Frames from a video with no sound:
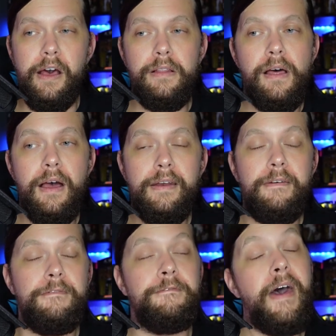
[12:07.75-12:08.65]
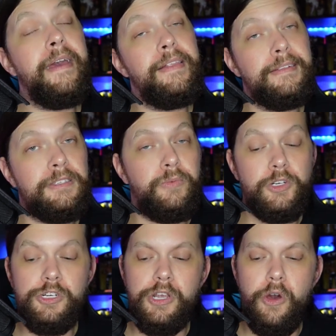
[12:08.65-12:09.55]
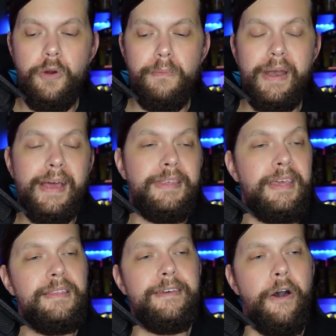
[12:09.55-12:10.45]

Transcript: a lot of violence was shown but i think